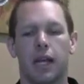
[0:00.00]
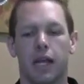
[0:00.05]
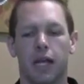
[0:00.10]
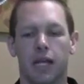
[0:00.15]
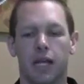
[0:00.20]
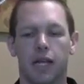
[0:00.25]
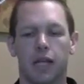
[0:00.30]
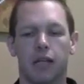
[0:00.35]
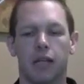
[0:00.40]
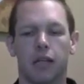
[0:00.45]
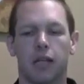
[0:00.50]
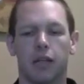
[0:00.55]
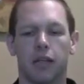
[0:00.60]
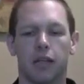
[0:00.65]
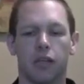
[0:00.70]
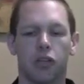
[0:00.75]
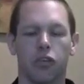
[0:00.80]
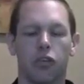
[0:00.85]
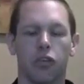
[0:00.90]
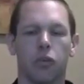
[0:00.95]
and
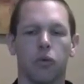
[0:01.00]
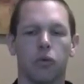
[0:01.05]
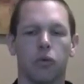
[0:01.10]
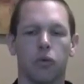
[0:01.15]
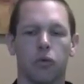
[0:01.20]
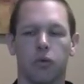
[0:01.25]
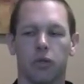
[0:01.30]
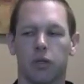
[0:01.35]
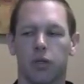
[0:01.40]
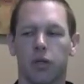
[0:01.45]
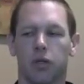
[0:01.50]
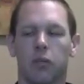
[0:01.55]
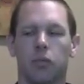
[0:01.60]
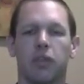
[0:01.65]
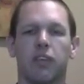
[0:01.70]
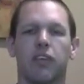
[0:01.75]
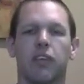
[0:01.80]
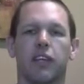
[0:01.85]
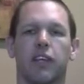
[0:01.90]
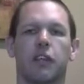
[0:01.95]
that you don't
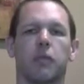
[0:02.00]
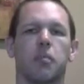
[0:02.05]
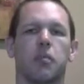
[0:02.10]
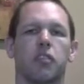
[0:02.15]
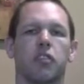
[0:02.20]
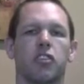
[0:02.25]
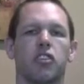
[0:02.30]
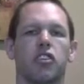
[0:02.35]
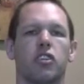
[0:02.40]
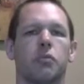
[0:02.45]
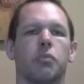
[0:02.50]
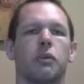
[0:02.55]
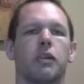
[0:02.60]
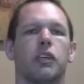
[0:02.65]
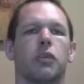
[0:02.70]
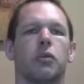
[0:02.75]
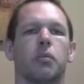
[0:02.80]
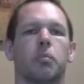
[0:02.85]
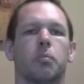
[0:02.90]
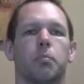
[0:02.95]
reset the position,
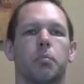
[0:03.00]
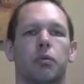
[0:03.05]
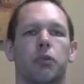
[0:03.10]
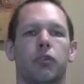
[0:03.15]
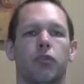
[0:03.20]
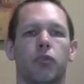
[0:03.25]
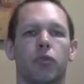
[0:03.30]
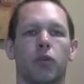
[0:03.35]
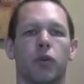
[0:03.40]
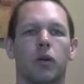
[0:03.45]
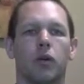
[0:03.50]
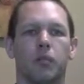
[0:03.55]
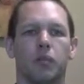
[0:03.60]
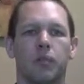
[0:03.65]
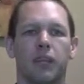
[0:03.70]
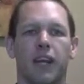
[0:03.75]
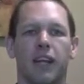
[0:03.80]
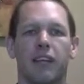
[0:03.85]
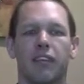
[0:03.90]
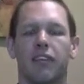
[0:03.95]
but you
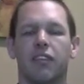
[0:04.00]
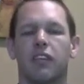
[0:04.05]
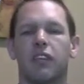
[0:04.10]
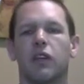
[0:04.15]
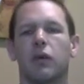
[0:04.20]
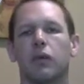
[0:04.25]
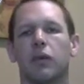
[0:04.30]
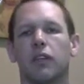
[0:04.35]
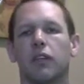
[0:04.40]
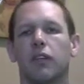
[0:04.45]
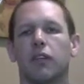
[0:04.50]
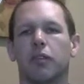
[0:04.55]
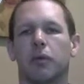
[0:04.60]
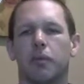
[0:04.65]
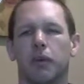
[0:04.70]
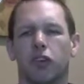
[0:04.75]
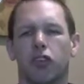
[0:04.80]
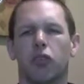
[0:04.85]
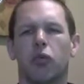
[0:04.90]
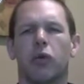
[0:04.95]
perform that sequence
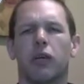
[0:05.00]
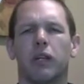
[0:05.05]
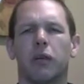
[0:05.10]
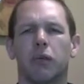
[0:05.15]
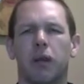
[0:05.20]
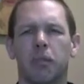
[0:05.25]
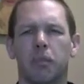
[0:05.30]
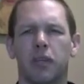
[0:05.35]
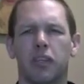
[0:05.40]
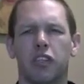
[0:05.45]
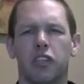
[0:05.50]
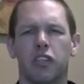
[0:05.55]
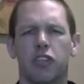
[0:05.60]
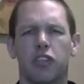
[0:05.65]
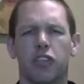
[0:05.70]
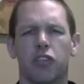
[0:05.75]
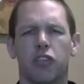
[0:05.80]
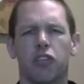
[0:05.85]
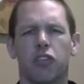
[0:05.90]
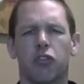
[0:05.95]
about 20
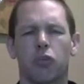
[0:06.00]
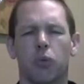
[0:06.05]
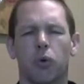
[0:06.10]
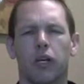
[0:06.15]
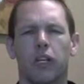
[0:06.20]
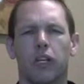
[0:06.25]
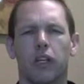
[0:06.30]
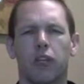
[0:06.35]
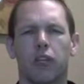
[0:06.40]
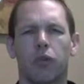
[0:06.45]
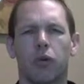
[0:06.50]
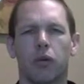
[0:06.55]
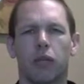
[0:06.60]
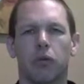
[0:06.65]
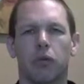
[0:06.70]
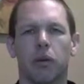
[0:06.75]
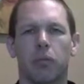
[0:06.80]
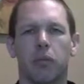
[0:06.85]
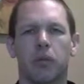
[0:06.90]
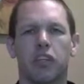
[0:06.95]
repetitions, 20 to
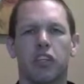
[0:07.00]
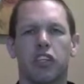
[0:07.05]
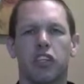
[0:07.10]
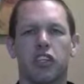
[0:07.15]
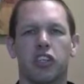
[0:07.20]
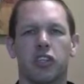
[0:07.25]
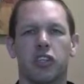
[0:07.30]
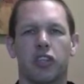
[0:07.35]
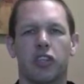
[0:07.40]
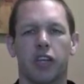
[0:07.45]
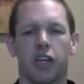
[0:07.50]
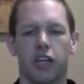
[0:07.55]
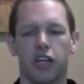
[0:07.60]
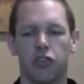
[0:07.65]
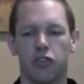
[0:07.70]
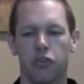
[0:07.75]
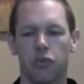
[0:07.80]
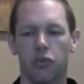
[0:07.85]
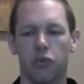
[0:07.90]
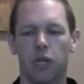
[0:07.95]
40 repetitions
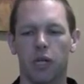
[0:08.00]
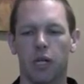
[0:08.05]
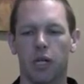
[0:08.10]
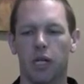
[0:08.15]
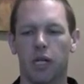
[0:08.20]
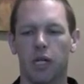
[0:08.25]
as you